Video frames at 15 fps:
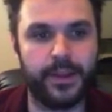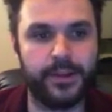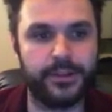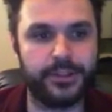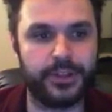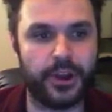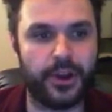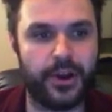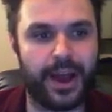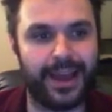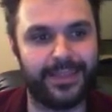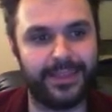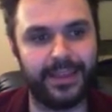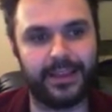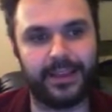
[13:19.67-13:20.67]
So I
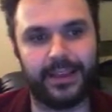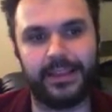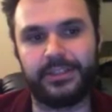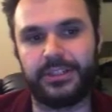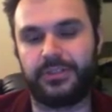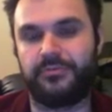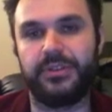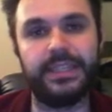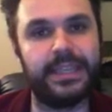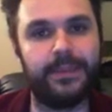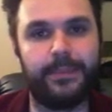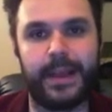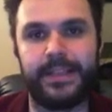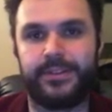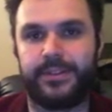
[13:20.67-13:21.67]
think it just really
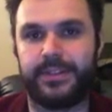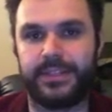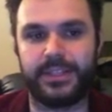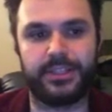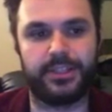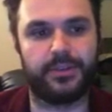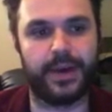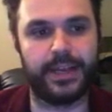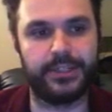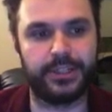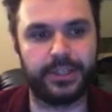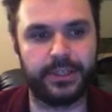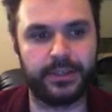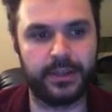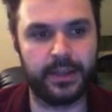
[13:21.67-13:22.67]
depends on the
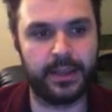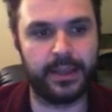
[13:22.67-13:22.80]
situation.